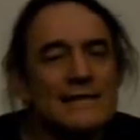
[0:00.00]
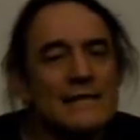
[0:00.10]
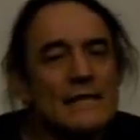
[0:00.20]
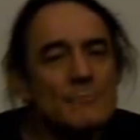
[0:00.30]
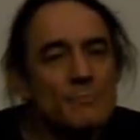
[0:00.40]

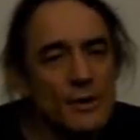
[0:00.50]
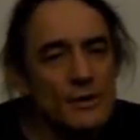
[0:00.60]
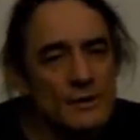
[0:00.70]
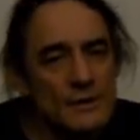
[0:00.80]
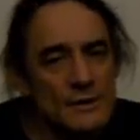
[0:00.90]
the
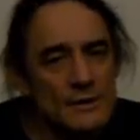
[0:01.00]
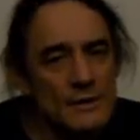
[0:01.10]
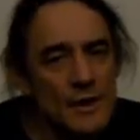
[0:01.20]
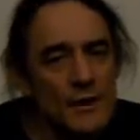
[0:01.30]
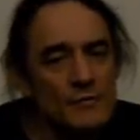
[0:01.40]

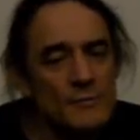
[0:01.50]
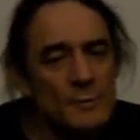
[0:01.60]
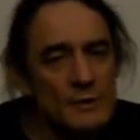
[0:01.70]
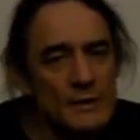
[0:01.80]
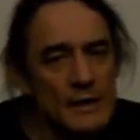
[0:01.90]
process of
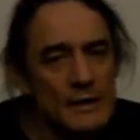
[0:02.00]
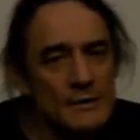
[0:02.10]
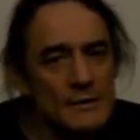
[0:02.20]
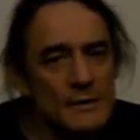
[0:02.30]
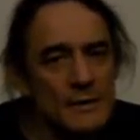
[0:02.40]

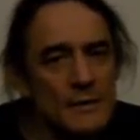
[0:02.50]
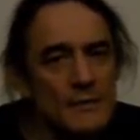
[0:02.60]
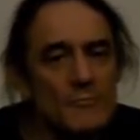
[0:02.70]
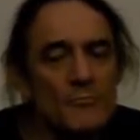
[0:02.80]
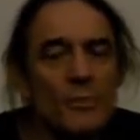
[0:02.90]
spontaneous healing
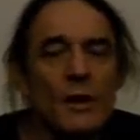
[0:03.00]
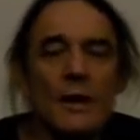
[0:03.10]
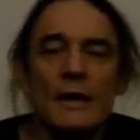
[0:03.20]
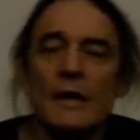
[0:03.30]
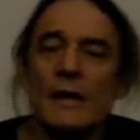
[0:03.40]

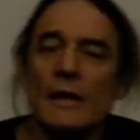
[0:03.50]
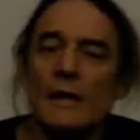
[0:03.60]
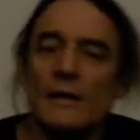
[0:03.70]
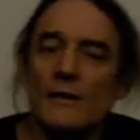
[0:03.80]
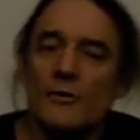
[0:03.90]
by
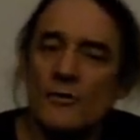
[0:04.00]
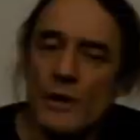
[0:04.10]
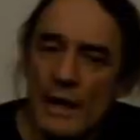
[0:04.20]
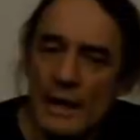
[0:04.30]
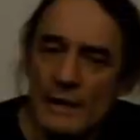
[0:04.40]

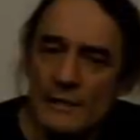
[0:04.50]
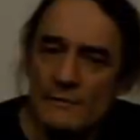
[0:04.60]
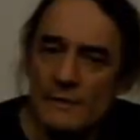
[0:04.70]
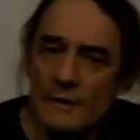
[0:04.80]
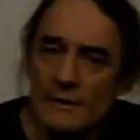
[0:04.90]

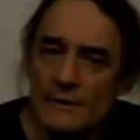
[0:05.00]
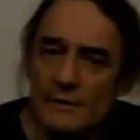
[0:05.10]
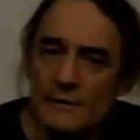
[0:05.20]
reactivating